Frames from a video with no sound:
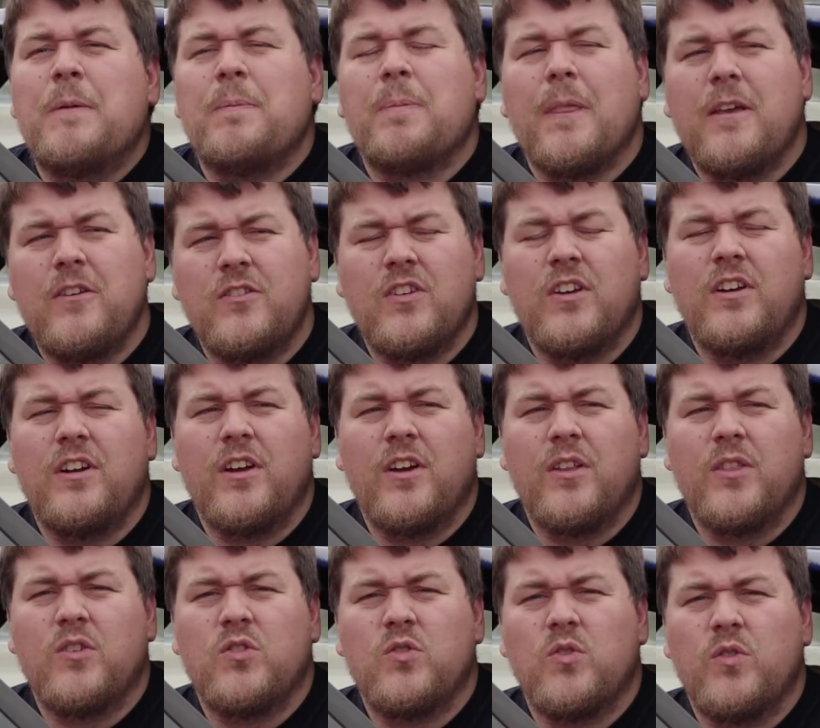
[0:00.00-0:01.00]
They certainly aren't
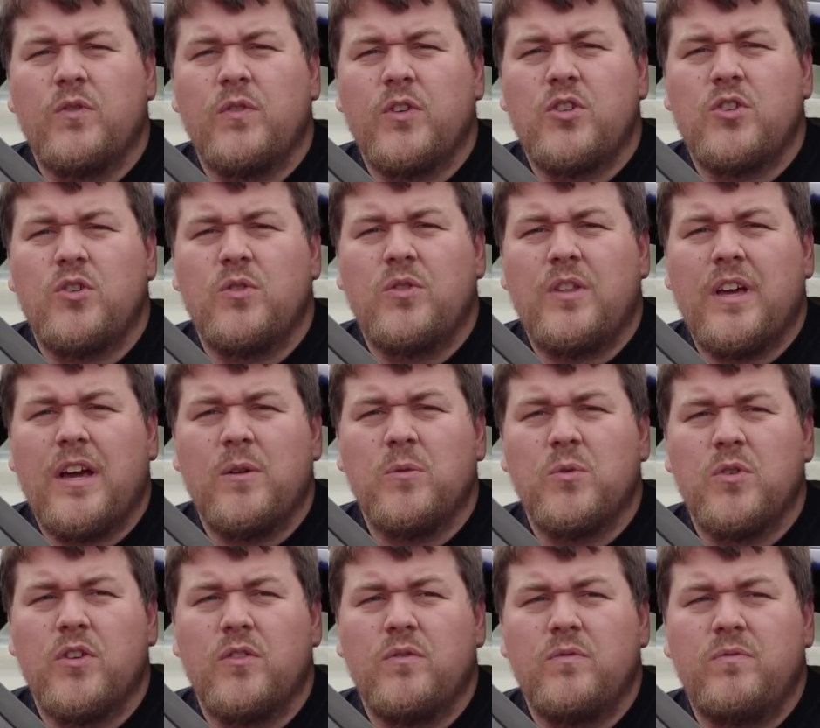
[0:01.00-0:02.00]
the sort of issue that
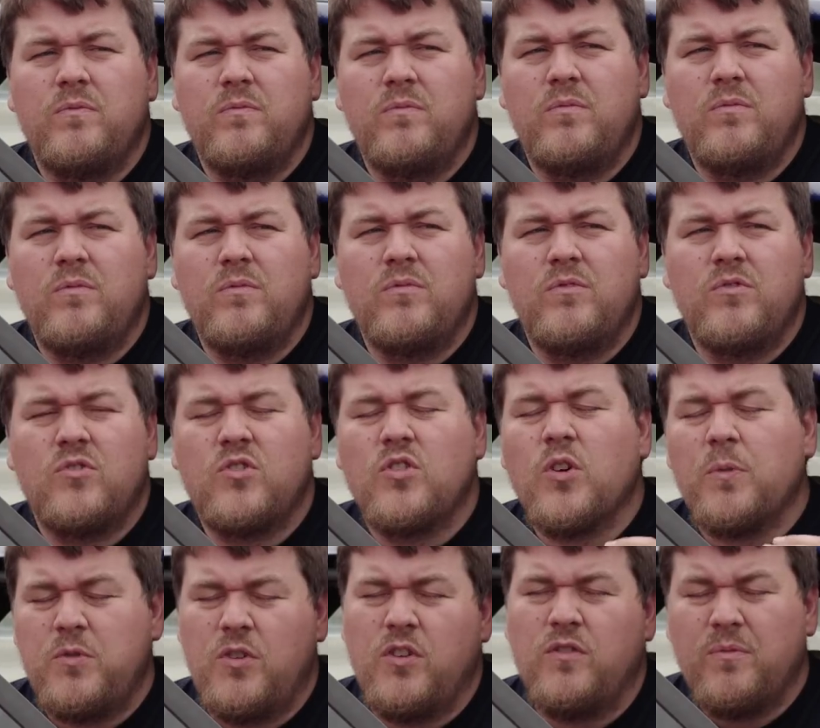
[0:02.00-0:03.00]
would have
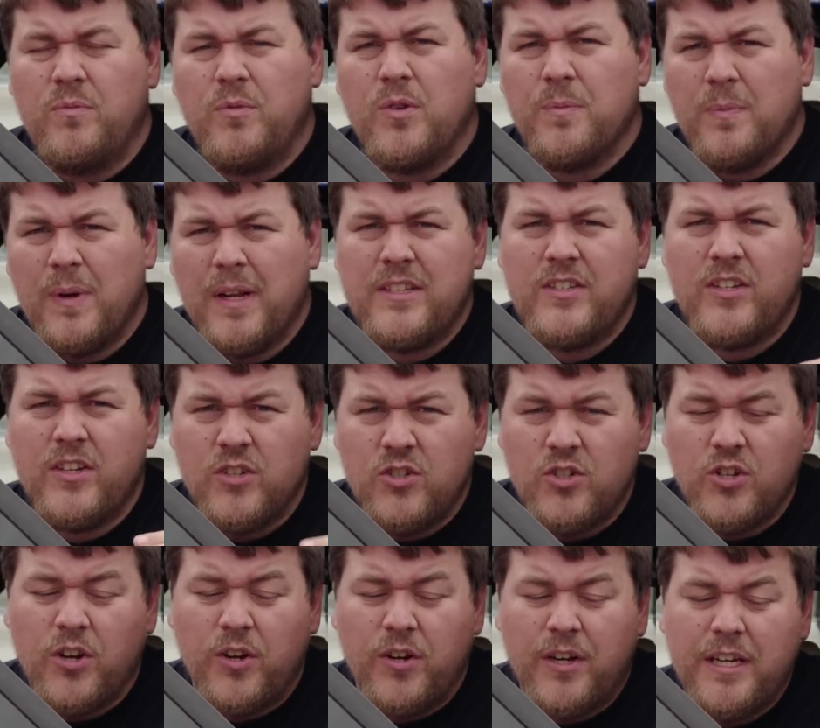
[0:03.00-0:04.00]
stopped you from completing a
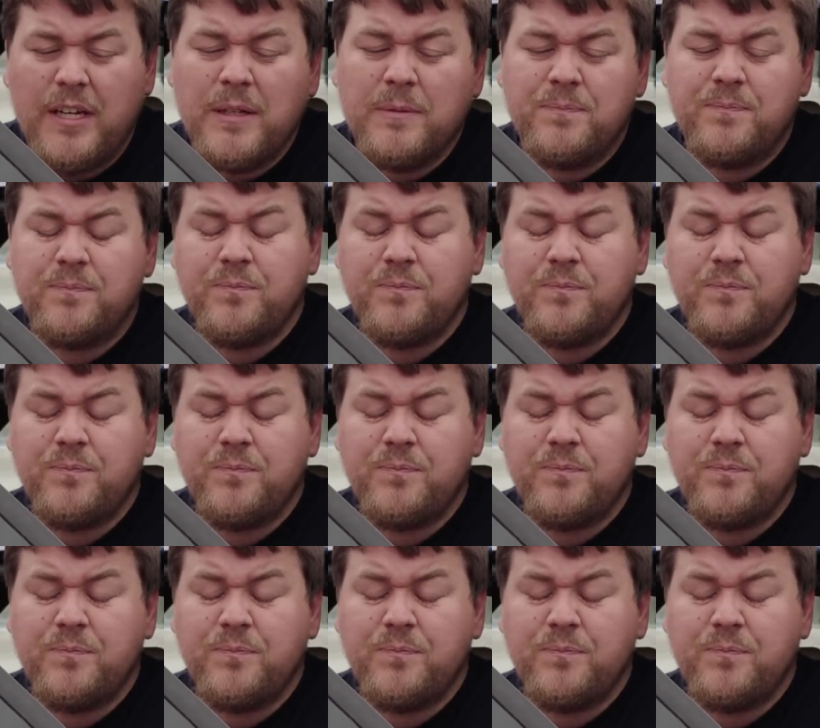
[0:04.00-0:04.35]
journey,